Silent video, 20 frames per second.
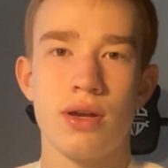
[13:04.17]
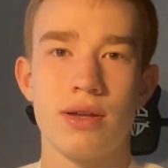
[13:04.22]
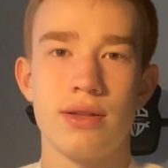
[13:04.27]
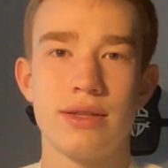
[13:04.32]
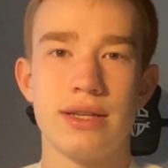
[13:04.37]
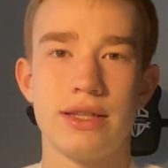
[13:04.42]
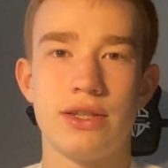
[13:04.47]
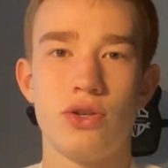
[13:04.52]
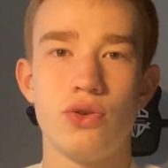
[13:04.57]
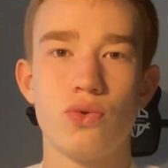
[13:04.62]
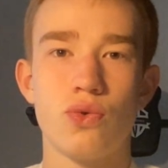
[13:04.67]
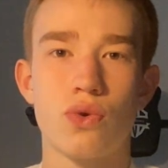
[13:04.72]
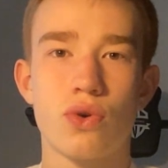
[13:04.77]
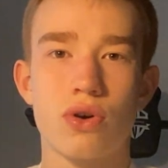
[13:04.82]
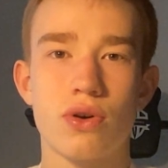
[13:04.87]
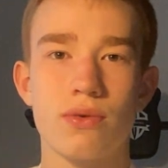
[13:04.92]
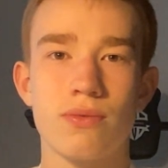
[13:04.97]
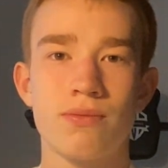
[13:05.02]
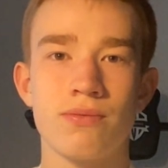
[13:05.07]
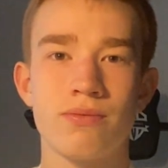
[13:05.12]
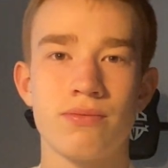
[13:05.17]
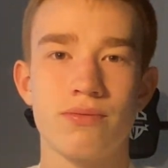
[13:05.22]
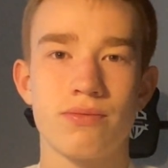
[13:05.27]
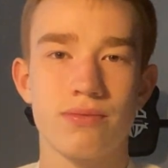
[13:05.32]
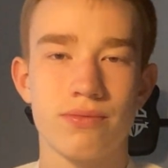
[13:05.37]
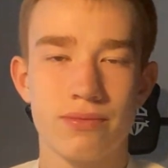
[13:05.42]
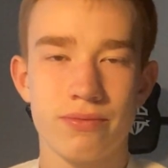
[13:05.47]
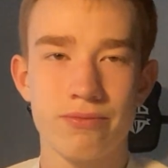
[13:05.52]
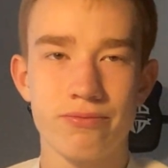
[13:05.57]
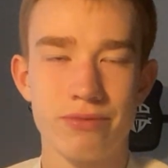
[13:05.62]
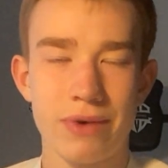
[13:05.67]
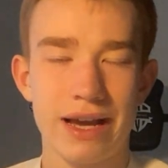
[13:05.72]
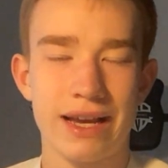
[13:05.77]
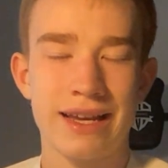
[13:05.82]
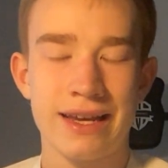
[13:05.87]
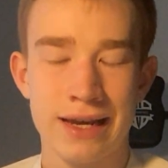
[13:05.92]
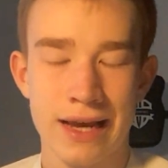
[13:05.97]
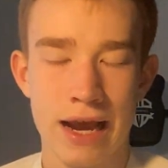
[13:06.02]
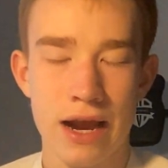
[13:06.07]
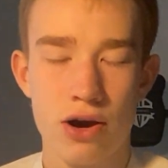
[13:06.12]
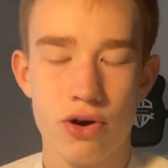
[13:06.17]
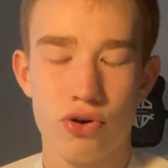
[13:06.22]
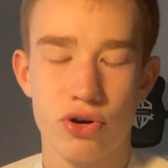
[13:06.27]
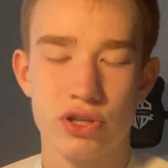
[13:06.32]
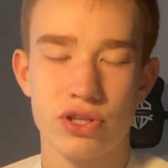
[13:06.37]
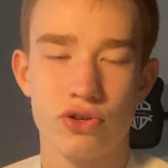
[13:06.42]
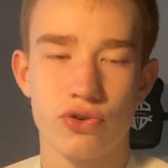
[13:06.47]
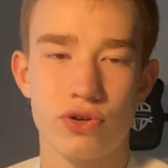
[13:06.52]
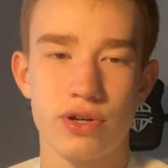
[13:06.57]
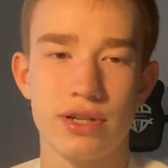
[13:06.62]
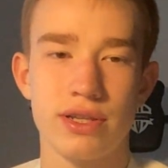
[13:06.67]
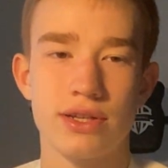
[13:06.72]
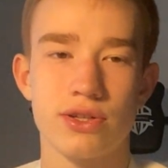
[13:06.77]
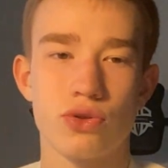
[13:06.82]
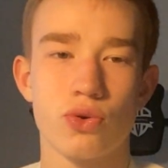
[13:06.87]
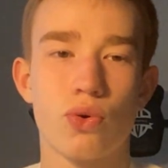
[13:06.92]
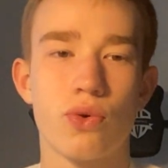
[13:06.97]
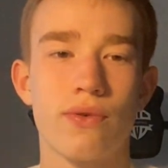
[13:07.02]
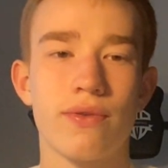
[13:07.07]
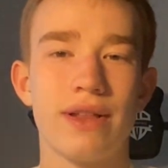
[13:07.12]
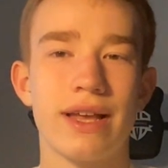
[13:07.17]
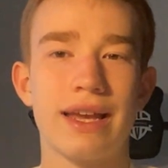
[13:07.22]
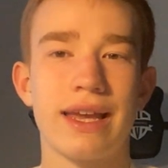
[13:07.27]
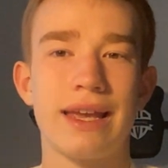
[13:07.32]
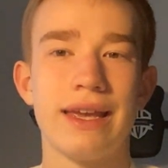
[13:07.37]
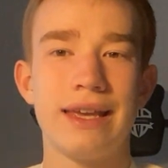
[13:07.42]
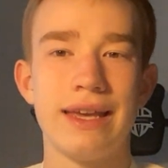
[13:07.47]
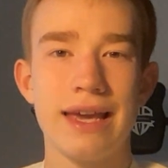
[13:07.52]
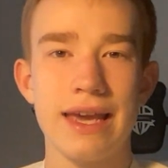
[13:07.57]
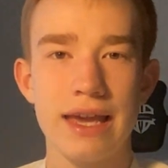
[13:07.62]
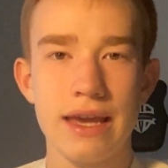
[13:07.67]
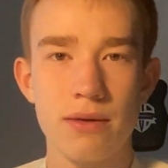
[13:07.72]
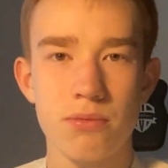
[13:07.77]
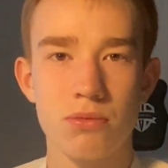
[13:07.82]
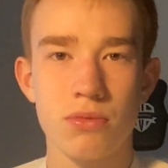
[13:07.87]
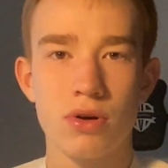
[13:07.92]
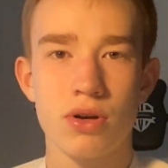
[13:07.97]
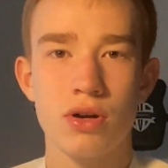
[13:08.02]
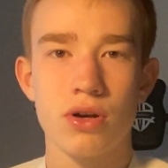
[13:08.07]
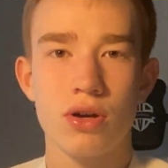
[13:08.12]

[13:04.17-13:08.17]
that you're a character in a sort of like game,